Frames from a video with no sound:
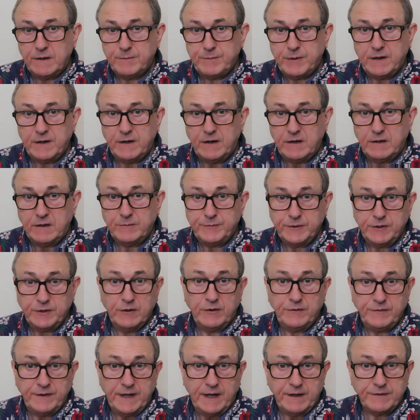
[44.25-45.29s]
apart
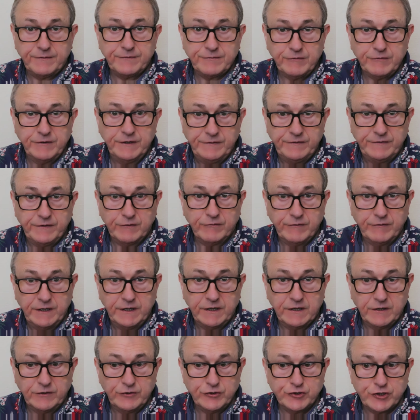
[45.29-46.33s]
beyond that three degree
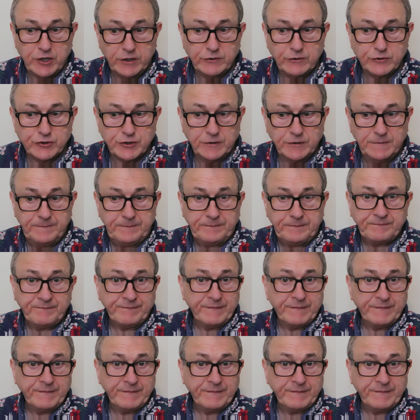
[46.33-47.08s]
conjunction.